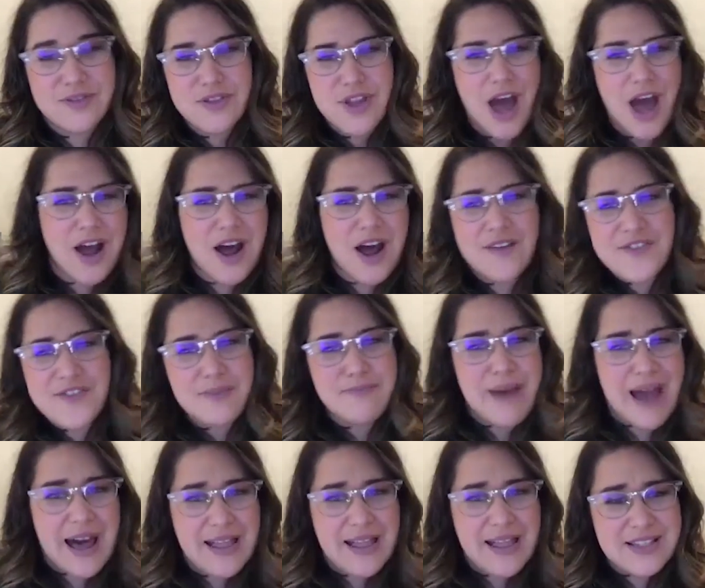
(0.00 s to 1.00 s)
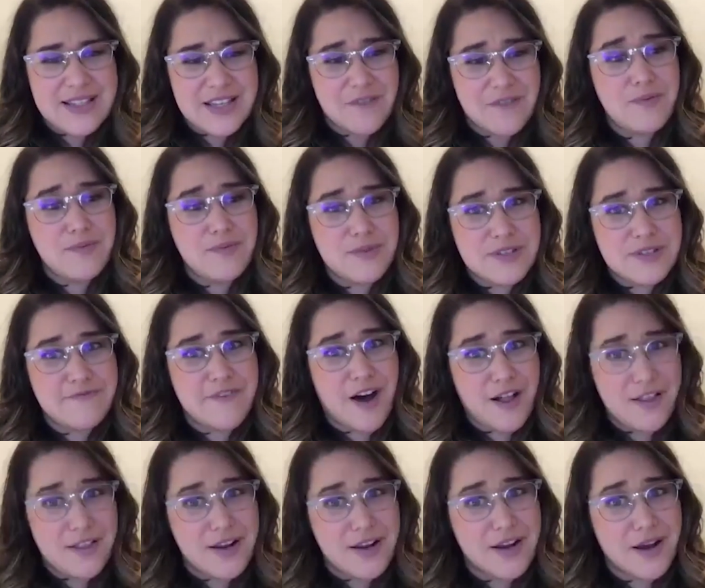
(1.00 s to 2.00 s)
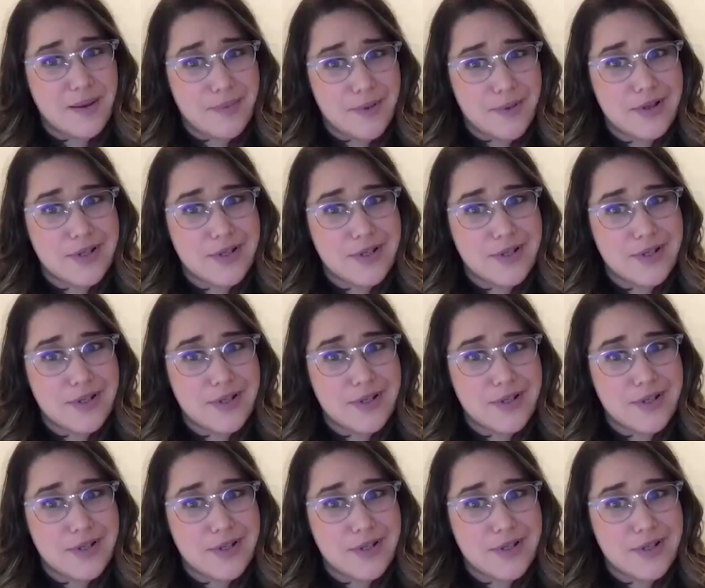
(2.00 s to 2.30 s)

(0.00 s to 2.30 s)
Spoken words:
knock off your balance. I've almost fallen a couple